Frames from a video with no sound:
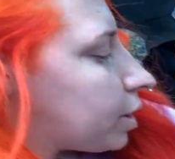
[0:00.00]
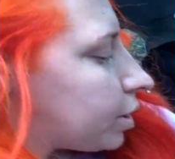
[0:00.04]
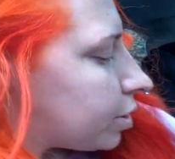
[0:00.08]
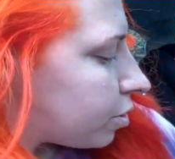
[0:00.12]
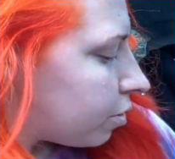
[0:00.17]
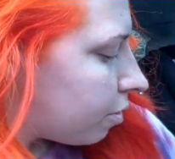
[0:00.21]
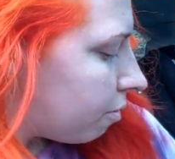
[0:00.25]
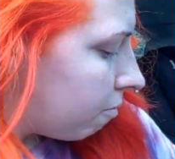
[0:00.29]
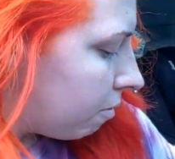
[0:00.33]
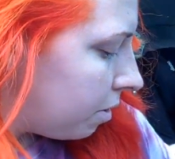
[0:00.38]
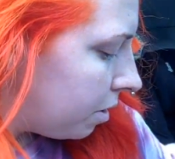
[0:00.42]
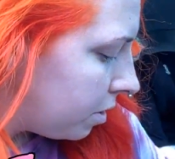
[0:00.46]
Okay,
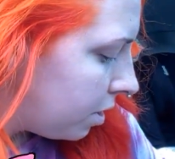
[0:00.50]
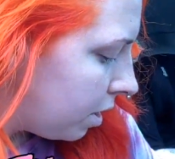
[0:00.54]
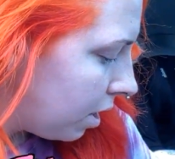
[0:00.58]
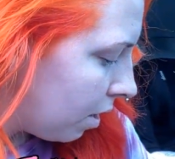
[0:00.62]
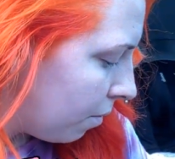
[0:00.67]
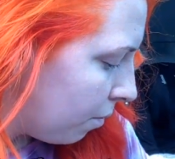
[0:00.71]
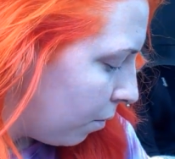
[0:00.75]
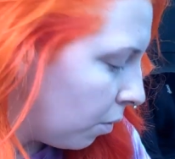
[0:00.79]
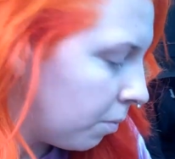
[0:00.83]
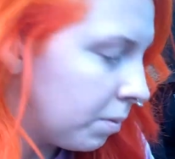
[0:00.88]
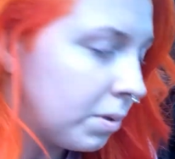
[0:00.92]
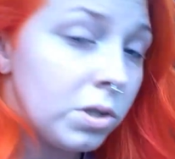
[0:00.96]
so I want to take
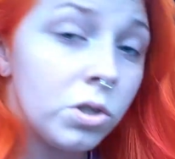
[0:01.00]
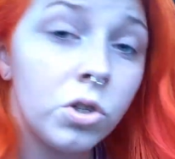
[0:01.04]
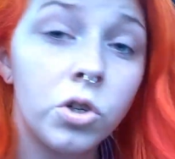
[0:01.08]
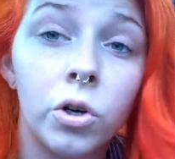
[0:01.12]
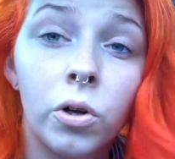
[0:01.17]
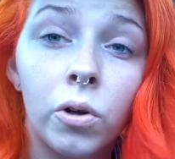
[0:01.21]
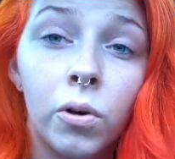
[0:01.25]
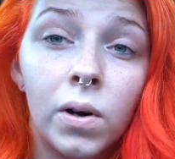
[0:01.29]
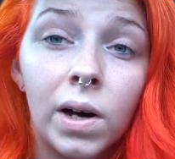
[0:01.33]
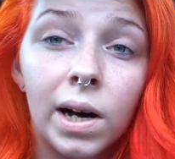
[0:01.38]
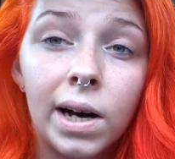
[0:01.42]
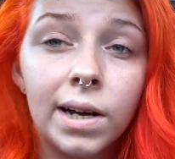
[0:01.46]
a moment to show
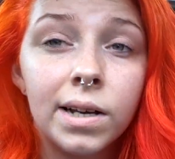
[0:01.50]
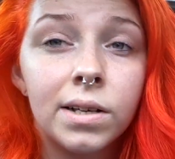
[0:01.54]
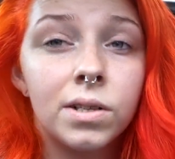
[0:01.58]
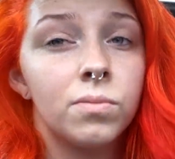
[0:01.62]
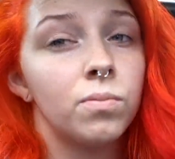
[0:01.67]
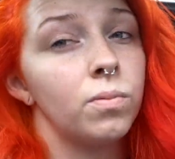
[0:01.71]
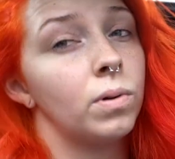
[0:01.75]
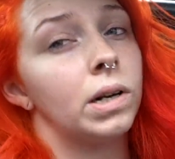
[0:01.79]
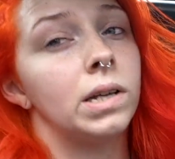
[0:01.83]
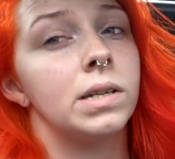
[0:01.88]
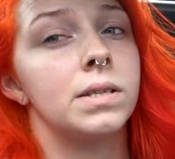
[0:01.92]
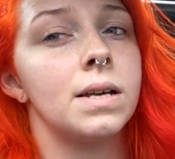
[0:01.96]
you guys
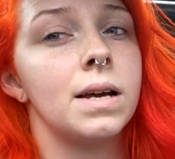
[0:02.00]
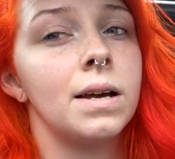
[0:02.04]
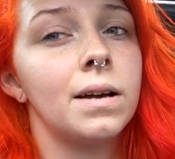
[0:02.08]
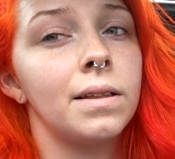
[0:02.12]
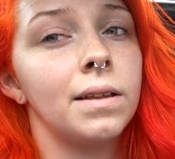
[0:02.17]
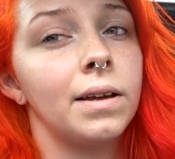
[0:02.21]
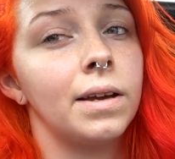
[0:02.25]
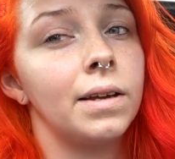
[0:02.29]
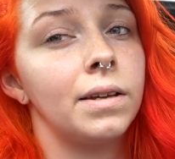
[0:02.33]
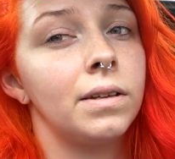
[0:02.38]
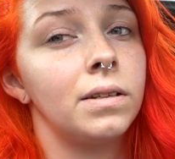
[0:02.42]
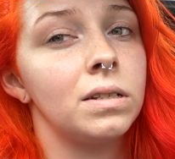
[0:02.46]
what
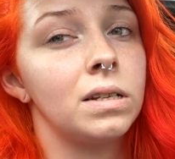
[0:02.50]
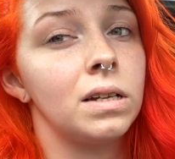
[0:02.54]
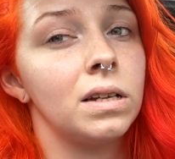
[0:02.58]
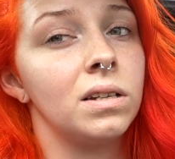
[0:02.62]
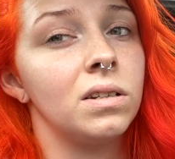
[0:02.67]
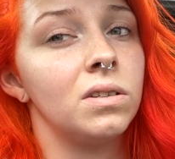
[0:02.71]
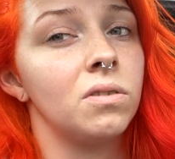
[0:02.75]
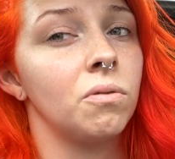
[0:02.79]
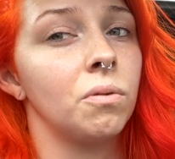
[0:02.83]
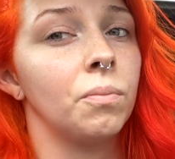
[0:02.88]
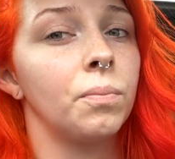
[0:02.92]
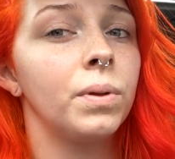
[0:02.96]
exactly I
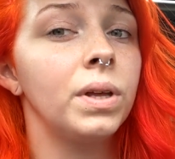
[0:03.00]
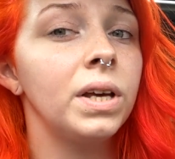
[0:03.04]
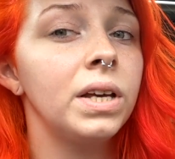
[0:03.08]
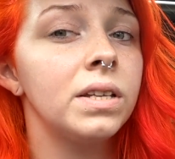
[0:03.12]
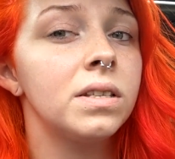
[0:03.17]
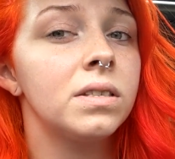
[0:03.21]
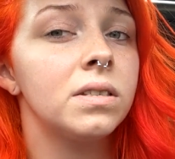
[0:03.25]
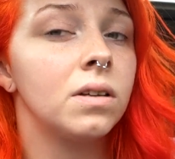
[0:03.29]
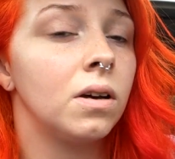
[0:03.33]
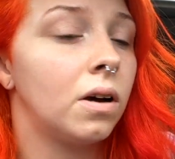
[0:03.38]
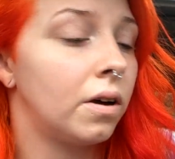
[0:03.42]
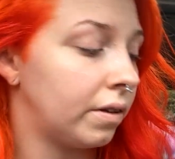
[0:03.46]
intend to
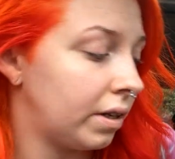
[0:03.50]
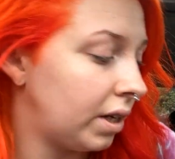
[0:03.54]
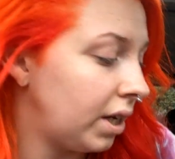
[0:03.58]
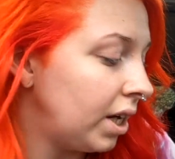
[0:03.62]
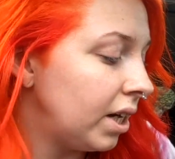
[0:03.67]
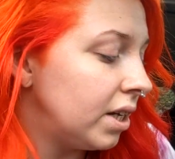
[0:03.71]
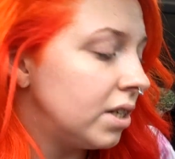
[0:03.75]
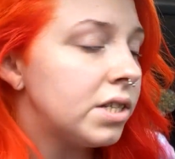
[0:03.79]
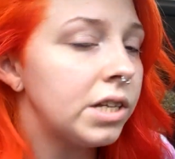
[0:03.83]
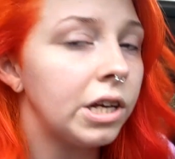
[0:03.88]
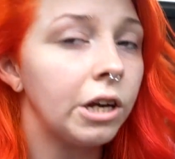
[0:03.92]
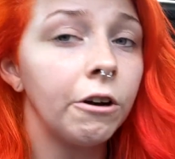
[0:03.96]
replace on the
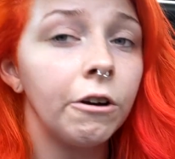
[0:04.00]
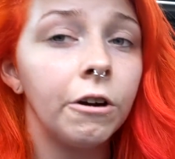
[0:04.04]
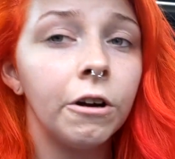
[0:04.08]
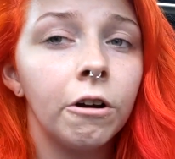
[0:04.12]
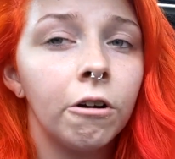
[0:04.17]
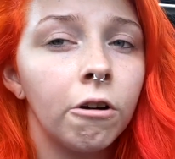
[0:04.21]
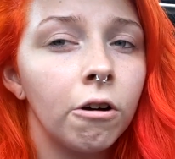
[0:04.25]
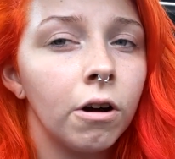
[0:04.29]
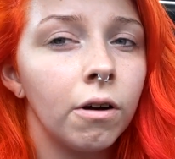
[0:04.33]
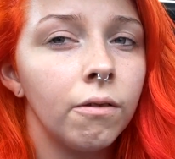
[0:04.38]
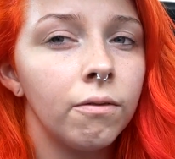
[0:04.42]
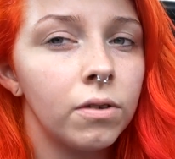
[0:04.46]

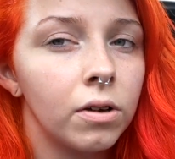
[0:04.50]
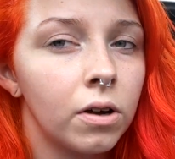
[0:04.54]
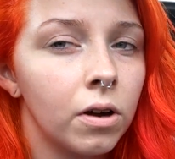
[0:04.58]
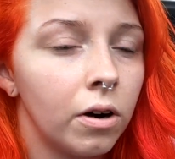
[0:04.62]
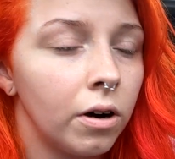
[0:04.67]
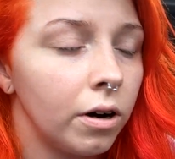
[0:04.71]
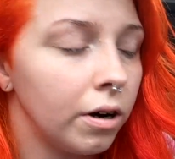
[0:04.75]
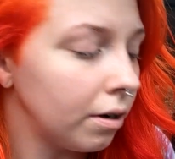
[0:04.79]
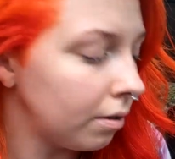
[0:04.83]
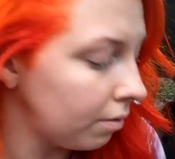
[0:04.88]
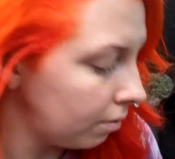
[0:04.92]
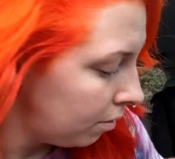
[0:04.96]
interior of the
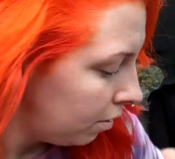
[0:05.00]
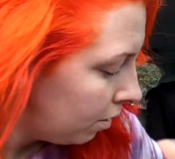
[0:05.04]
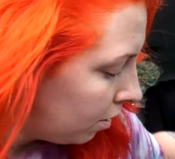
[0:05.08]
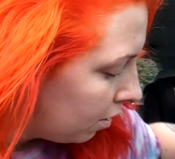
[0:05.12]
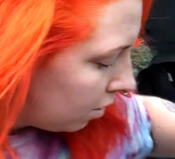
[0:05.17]
car.